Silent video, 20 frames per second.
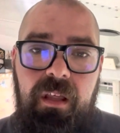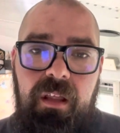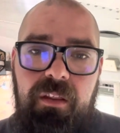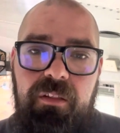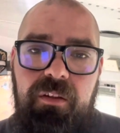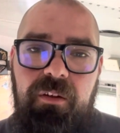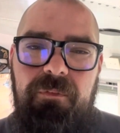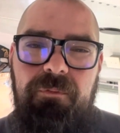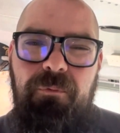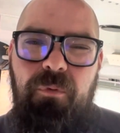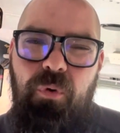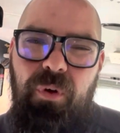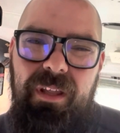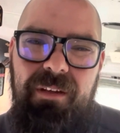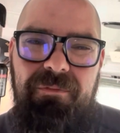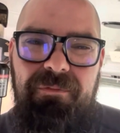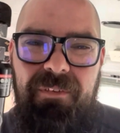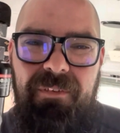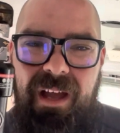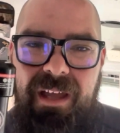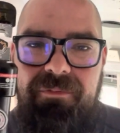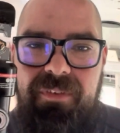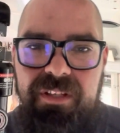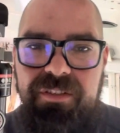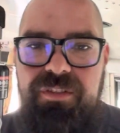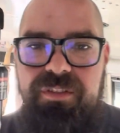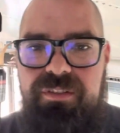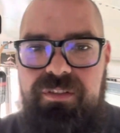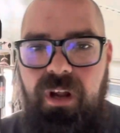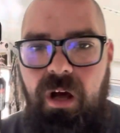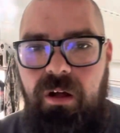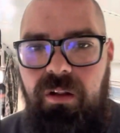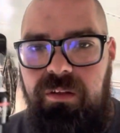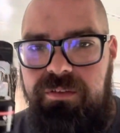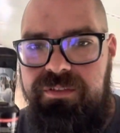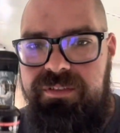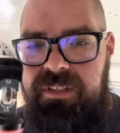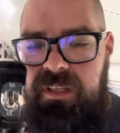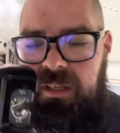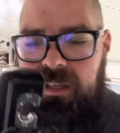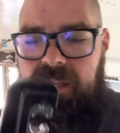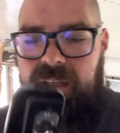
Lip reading: They're $45-ish,